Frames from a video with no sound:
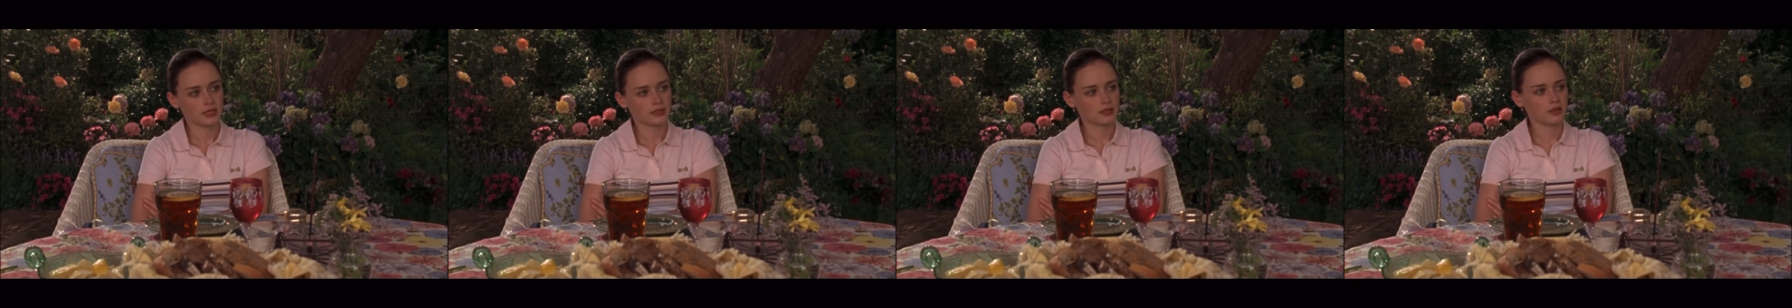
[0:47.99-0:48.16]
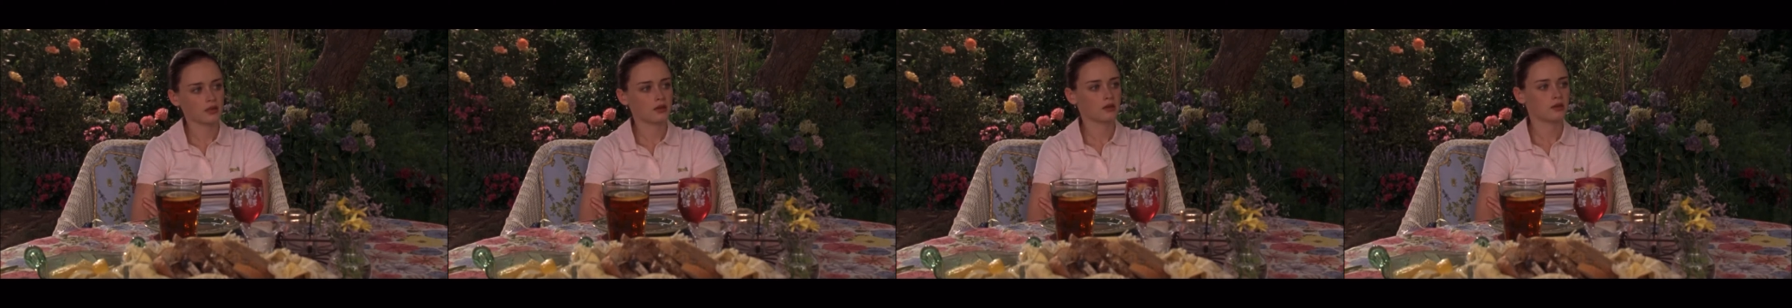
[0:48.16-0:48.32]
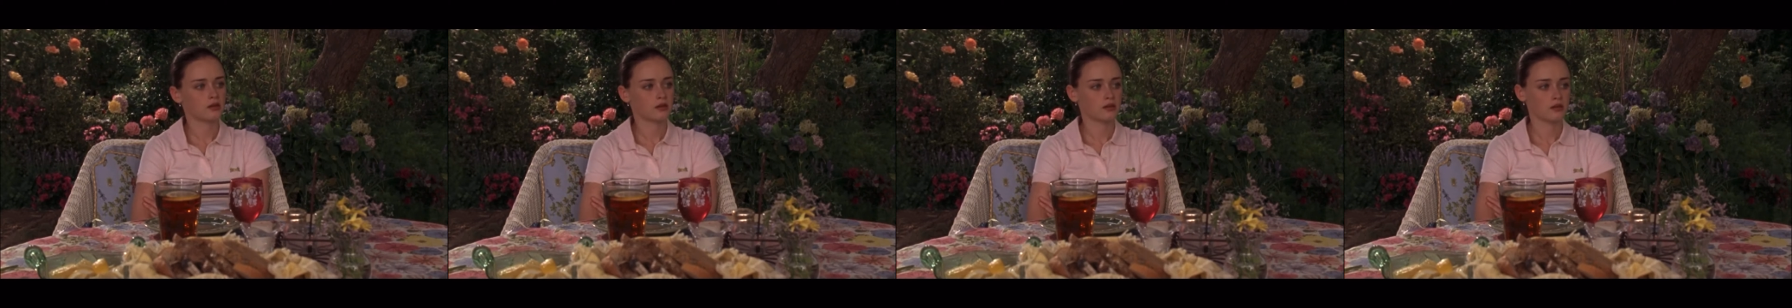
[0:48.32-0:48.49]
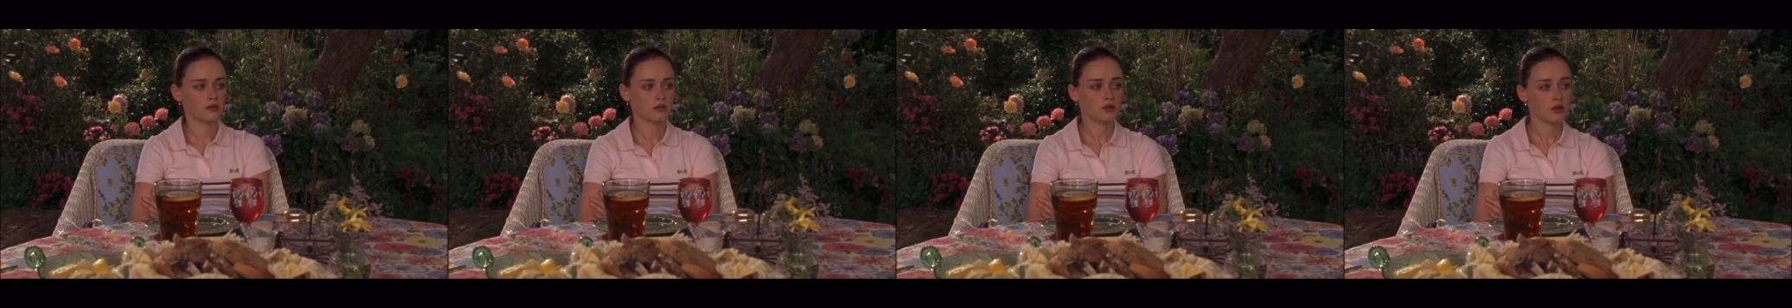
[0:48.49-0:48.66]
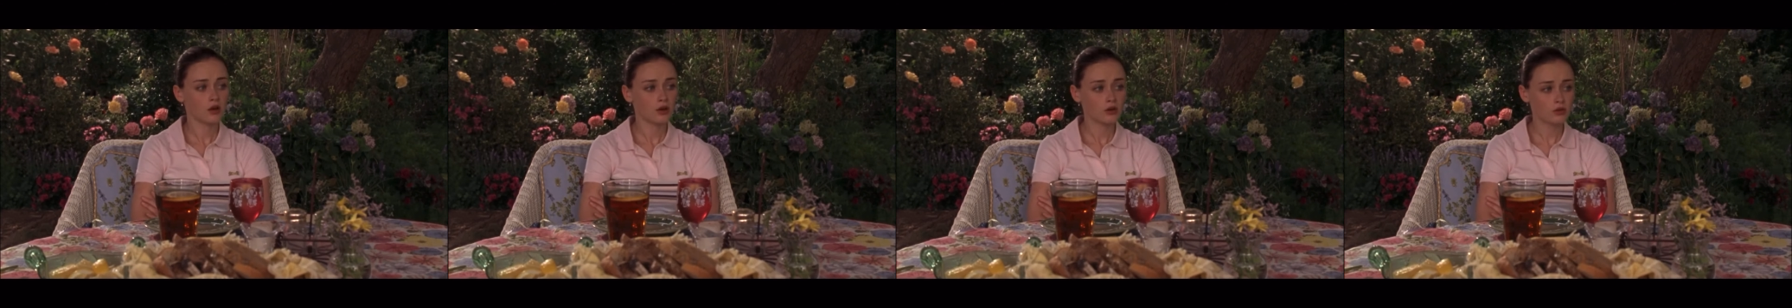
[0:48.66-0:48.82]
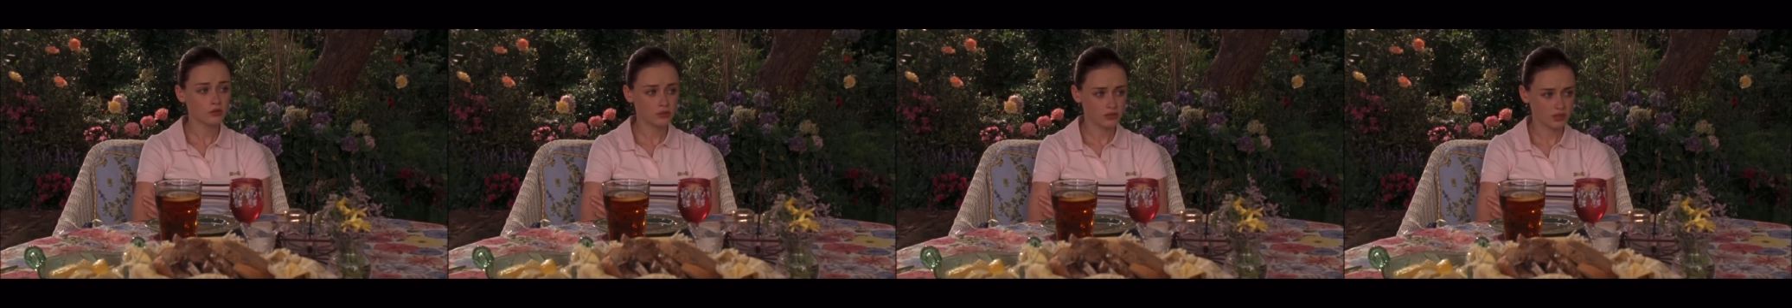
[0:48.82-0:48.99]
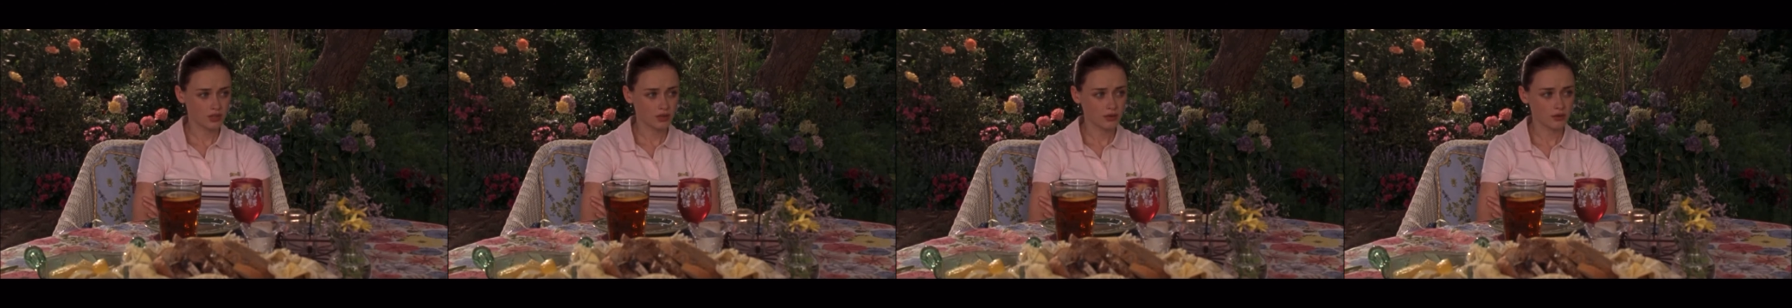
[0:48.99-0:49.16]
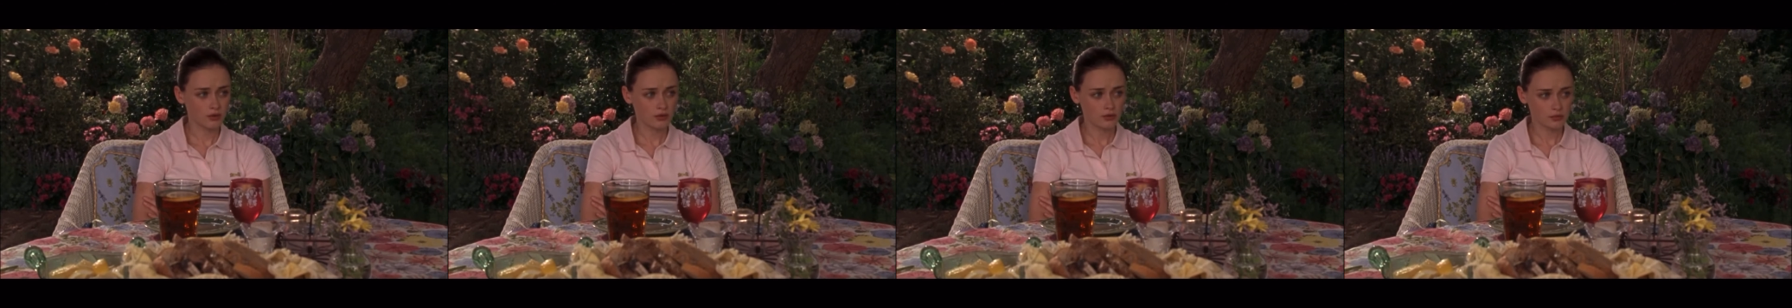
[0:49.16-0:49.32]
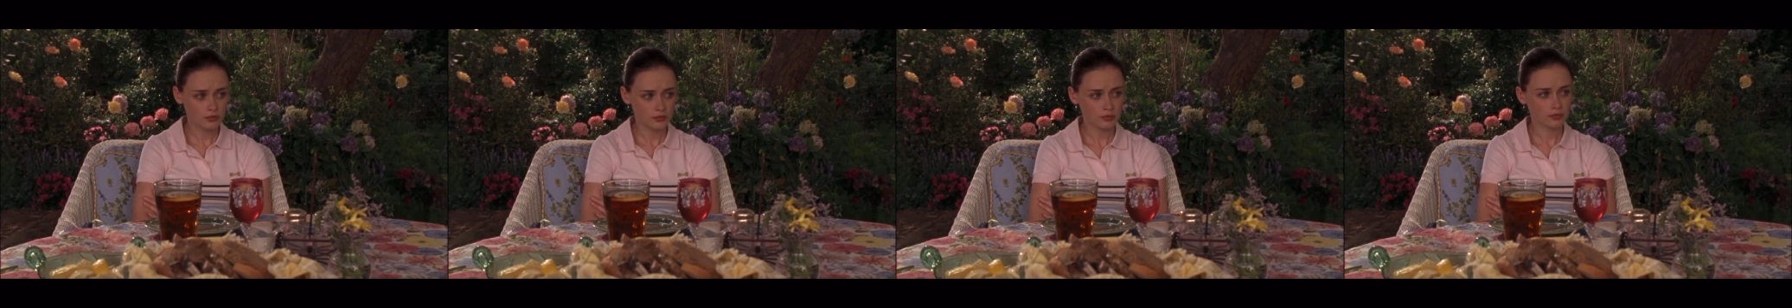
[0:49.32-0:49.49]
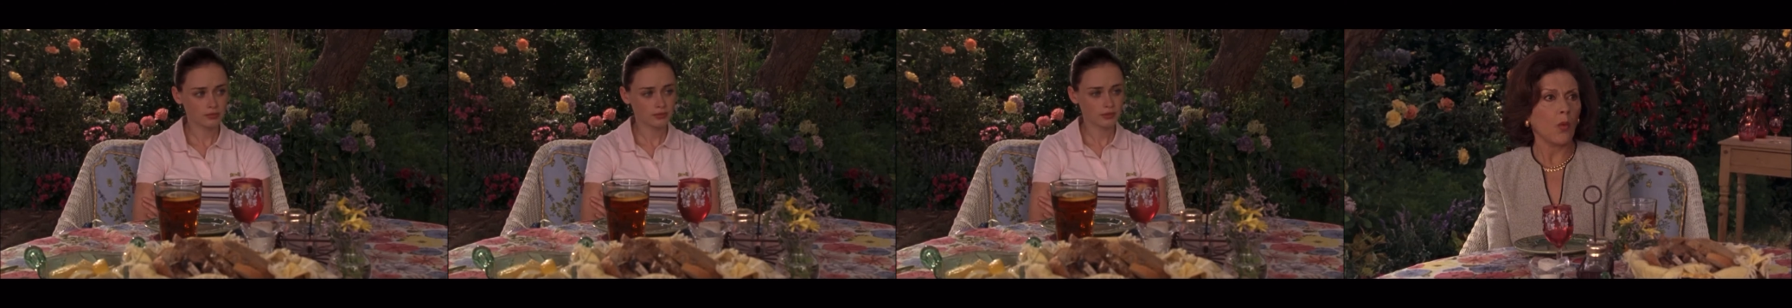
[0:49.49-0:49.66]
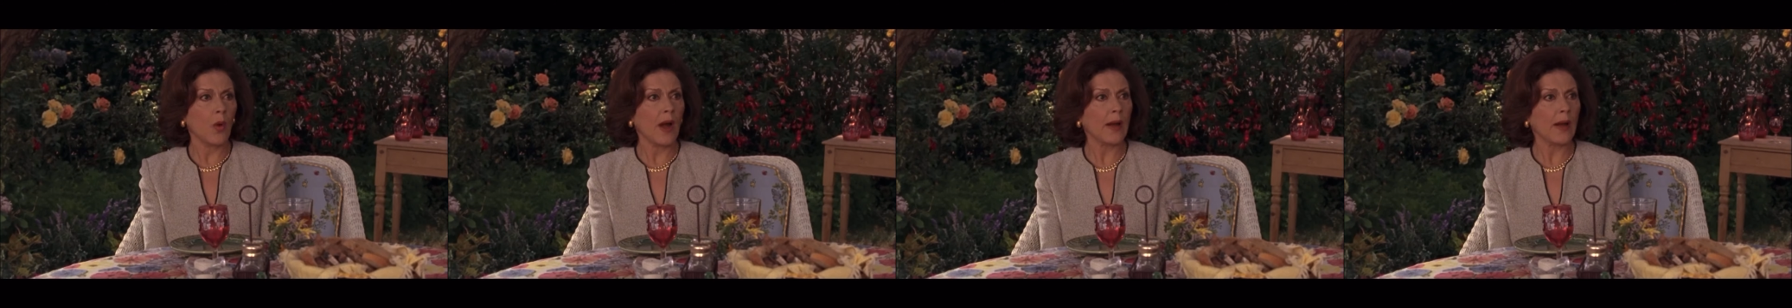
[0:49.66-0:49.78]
didn't know, but...